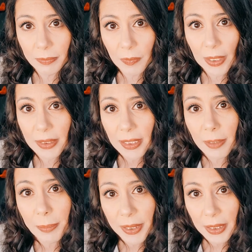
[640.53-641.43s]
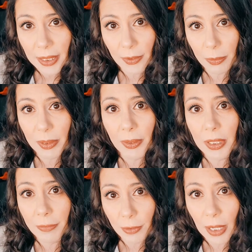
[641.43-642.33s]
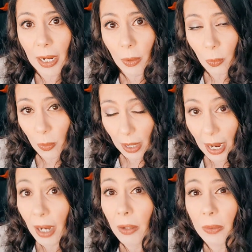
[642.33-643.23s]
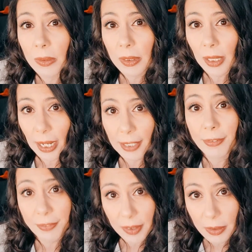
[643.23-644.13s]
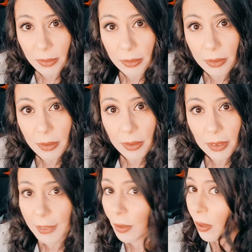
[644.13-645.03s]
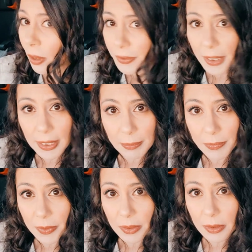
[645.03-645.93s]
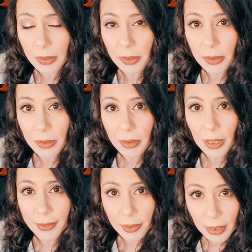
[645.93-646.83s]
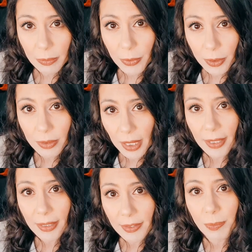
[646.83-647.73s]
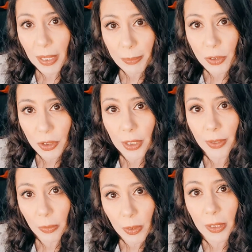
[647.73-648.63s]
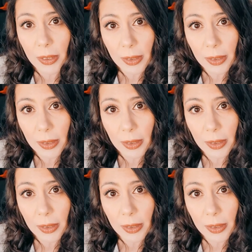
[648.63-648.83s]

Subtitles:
I take complete accountability for how I feel at all times. As a light worker, that is my missionary work.